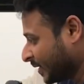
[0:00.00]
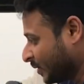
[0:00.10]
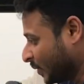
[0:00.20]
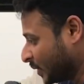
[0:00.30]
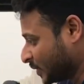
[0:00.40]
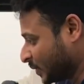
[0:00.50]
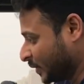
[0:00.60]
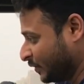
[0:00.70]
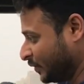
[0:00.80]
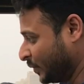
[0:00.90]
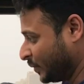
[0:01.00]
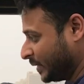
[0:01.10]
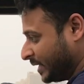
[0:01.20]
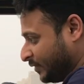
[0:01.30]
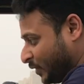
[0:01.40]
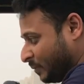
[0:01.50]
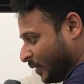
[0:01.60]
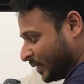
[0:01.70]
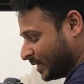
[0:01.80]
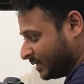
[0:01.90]
Also, if you
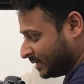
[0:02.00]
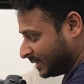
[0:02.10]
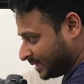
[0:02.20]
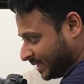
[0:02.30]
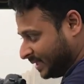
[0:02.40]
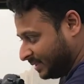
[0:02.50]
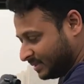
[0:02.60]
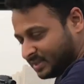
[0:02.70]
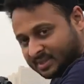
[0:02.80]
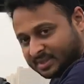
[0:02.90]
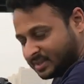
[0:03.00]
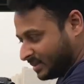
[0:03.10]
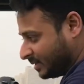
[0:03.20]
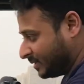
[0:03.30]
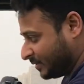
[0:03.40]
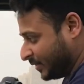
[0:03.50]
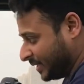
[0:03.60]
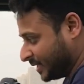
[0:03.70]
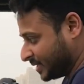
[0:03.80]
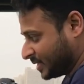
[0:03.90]
mounted three
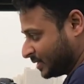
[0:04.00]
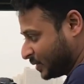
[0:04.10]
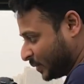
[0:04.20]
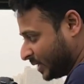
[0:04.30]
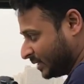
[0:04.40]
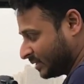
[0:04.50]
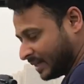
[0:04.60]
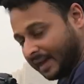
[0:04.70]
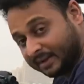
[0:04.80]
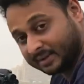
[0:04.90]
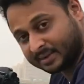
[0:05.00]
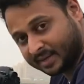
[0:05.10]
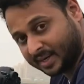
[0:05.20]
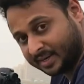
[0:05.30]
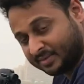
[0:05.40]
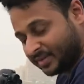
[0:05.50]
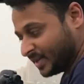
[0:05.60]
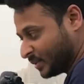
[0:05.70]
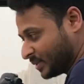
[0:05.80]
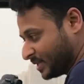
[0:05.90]
filters together, another gradient
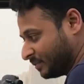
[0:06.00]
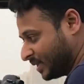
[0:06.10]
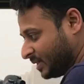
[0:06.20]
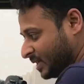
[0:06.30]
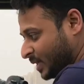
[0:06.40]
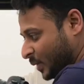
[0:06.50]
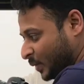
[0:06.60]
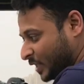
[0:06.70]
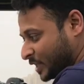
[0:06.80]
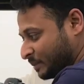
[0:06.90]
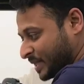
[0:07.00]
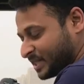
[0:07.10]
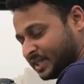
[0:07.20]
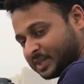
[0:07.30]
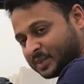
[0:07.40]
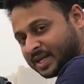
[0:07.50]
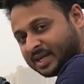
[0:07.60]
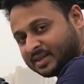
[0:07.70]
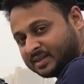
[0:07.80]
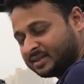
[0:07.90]
filter or something, you just press this one
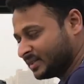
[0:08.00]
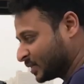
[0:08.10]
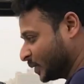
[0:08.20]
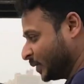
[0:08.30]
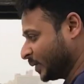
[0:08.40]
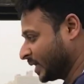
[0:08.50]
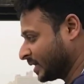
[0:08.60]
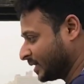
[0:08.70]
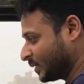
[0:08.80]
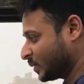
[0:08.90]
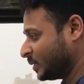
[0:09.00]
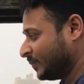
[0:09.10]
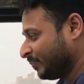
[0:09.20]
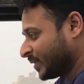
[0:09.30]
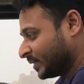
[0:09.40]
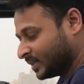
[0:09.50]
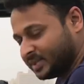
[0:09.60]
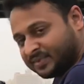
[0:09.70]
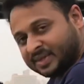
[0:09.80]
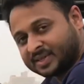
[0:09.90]
and turn. So you can control three
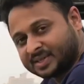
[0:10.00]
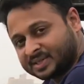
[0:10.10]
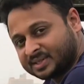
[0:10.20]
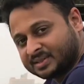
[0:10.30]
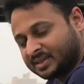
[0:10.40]
filters